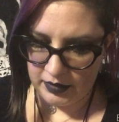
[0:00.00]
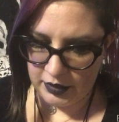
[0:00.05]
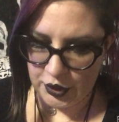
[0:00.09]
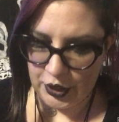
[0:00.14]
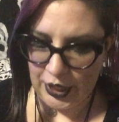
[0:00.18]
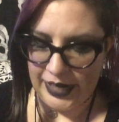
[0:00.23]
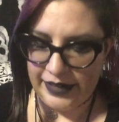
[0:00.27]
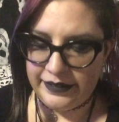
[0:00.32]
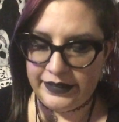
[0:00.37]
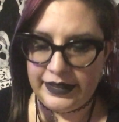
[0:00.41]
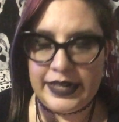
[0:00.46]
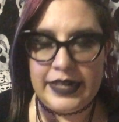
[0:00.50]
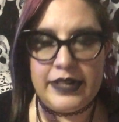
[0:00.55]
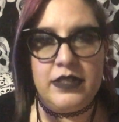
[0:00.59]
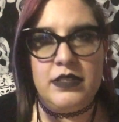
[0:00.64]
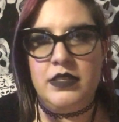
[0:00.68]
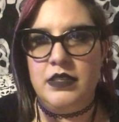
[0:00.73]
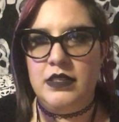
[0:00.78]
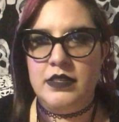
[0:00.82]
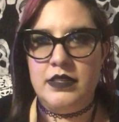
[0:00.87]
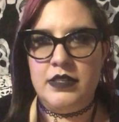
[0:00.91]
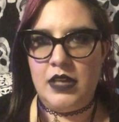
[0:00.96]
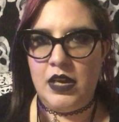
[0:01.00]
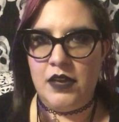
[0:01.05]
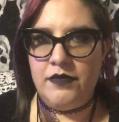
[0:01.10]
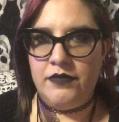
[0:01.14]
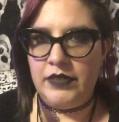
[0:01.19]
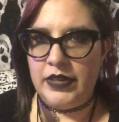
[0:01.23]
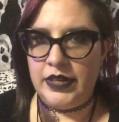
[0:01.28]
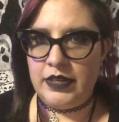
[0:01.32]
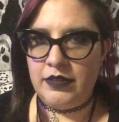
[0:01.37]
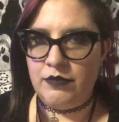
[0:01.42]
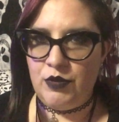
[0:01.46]
chain links and
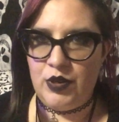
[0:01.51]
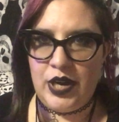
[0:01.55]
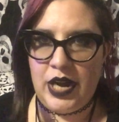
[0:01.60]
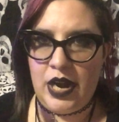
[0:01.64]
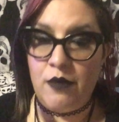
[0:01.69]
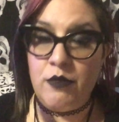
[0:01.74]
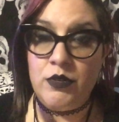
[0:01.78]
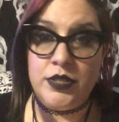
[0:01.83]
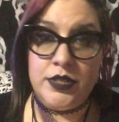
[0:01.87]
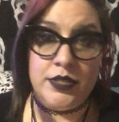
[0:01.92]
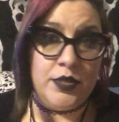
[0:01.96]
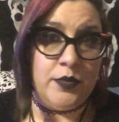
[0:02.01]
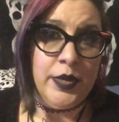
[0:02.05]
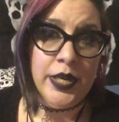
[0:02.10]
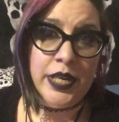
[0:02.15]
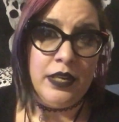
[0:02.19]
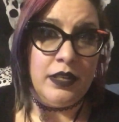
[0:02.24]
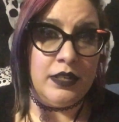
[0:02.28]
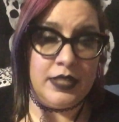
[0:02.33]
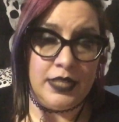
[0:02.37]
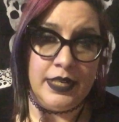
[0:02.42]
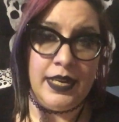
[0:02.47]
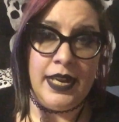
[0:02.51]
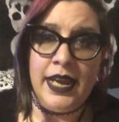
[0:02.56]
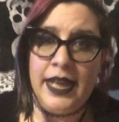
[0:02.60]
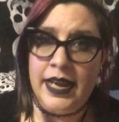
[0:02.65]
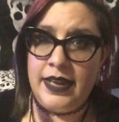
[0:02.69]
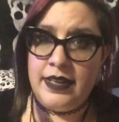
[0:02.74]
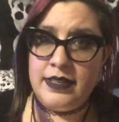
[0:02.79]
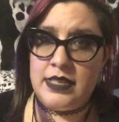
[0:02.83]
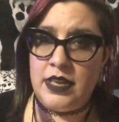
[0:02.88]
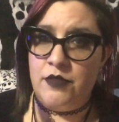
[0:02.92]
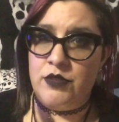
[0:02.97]
stuff, like what I was doing today,
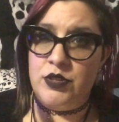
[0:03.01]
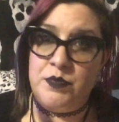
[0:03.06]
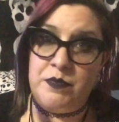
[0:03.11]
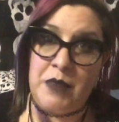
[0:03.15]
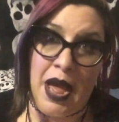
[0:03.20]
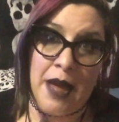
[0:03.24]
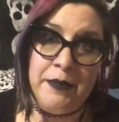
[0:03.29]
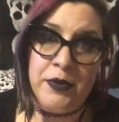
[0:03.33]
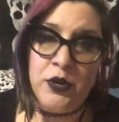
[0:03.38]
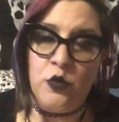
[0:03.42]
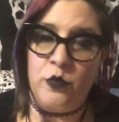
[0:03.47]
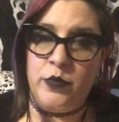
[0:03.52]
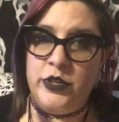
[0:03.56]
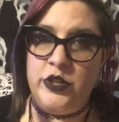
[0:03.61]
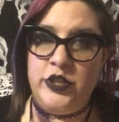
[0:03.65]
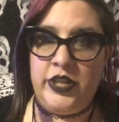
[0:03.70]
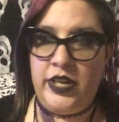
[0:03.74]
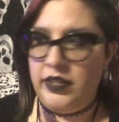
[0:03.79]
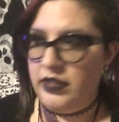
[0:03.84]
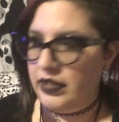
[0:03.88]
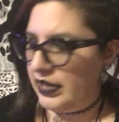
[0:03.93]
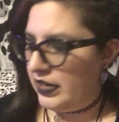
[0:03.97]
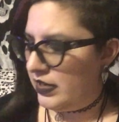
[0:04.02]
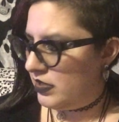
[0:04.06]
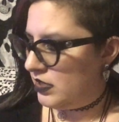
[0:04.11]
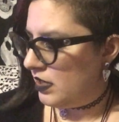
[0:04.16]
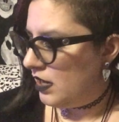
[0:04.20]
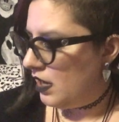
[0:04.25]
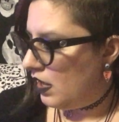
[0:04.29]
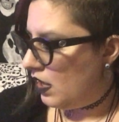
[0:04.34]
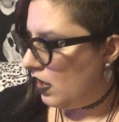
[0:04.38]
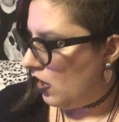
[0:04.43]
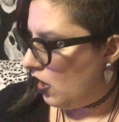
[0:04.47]
because I was popping open chain
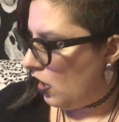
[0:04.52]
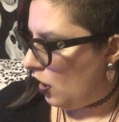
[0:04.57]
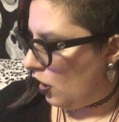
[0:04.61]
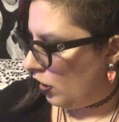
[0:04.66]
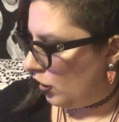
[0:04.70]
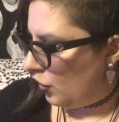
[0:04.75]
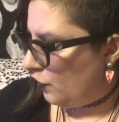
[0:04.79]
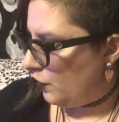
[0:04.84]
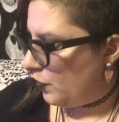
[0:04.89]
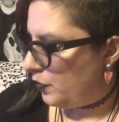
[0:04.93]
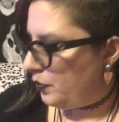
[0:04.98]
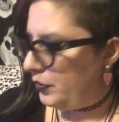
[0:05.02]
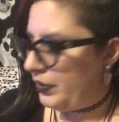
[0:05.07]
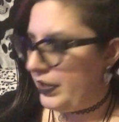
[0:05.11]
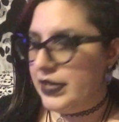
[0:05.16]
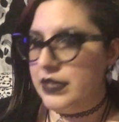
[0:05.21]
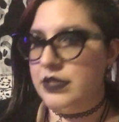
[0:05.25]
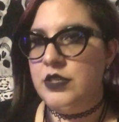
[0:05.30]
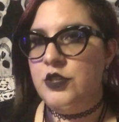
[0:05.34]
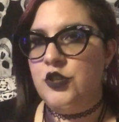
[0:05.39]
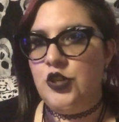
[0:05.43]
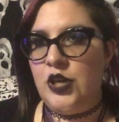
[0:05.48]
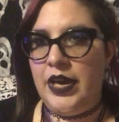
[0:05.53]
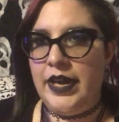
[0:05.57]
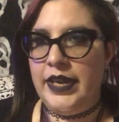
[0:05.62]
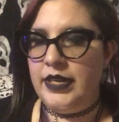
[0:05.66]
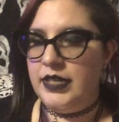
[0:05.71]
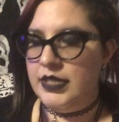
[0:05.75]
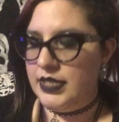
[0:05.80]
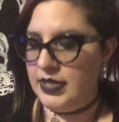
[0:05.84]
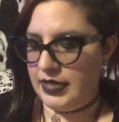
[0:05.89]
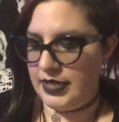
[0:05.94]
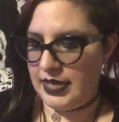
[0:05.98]
links all over the place
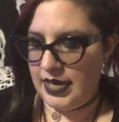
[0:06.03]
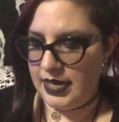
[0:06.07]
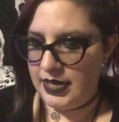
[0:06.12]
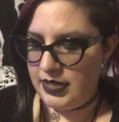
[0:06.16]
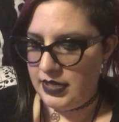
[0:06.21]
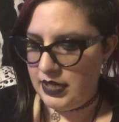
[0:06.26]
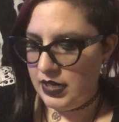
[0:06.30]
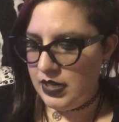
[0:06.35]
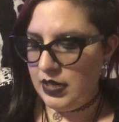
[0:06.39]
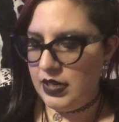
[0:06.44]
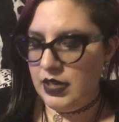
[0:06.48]
trying to get